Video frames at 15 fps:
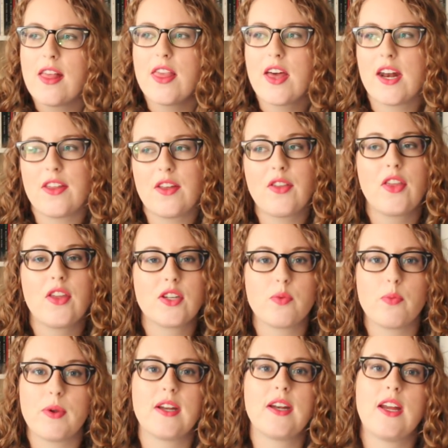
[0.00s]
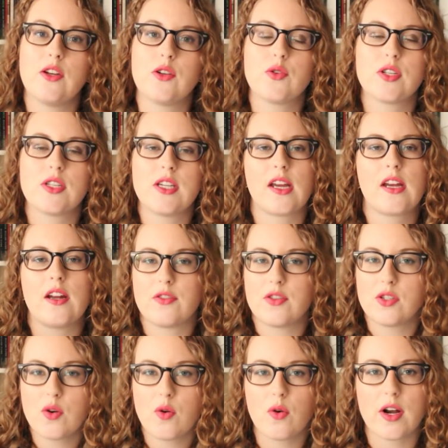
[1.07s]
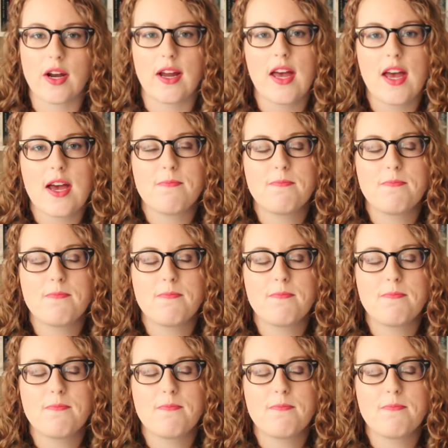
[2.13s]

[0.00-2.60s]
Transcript: then I think that this would be an interesting enough story.